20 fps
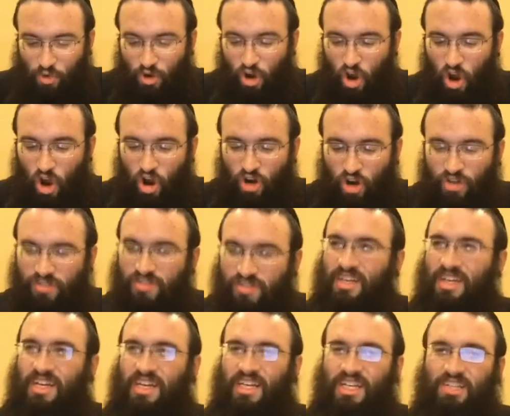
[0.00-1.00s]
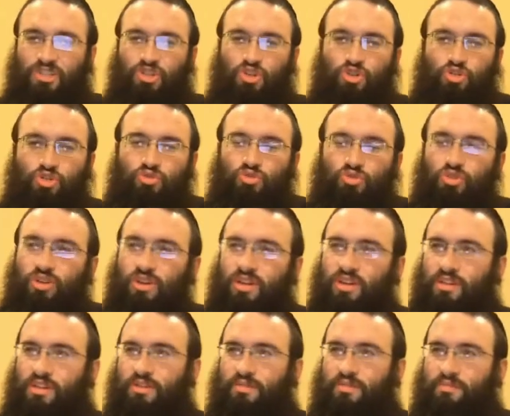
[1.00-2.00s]
and your heart is
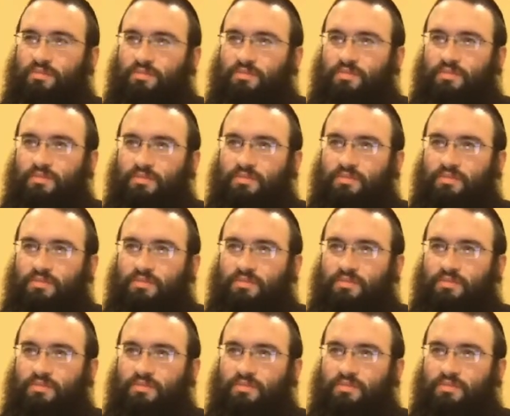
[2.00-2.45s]
crooked,